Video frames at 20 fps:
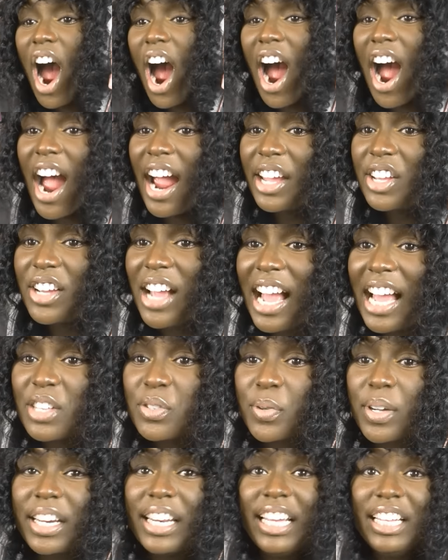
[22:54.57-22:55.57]
my. All right, you
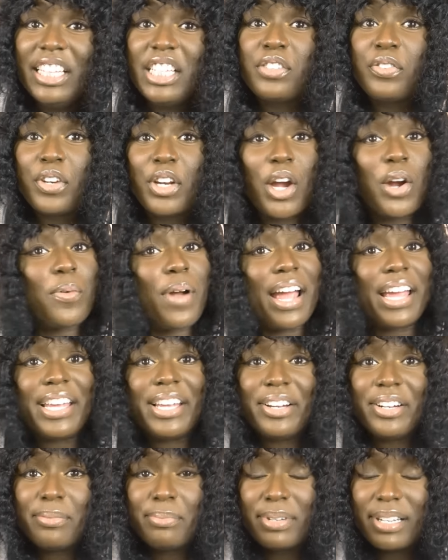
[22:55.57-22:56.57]
guys, we're gonna end this video
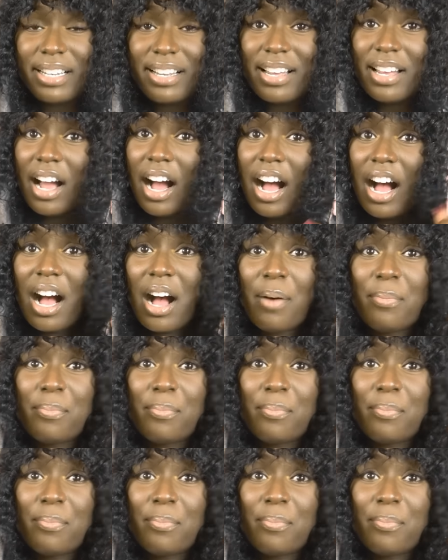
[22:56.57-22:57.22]
right here. Yeah,